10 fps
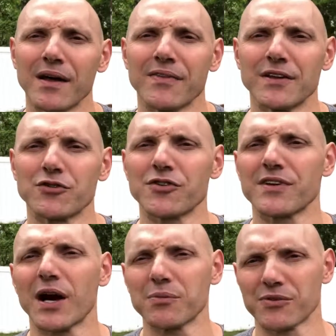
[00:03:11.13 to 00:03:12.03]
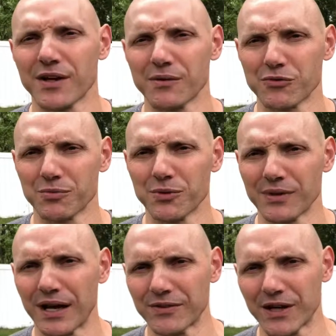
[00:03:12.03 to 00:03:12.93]
That just helps them smooth
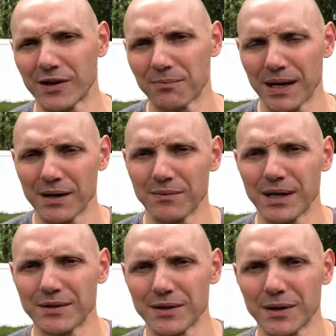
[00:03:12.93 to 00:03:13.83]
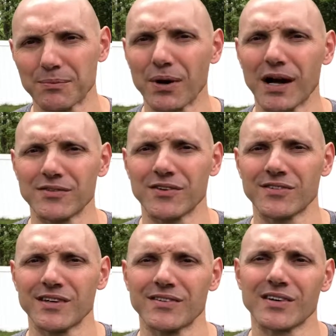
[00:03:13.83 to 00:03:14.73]
out their payment
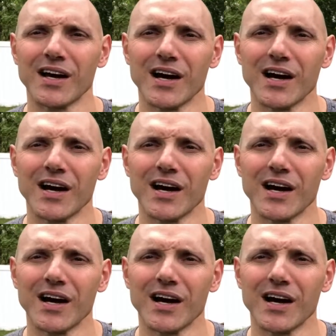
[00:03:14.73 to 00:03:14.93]
processes.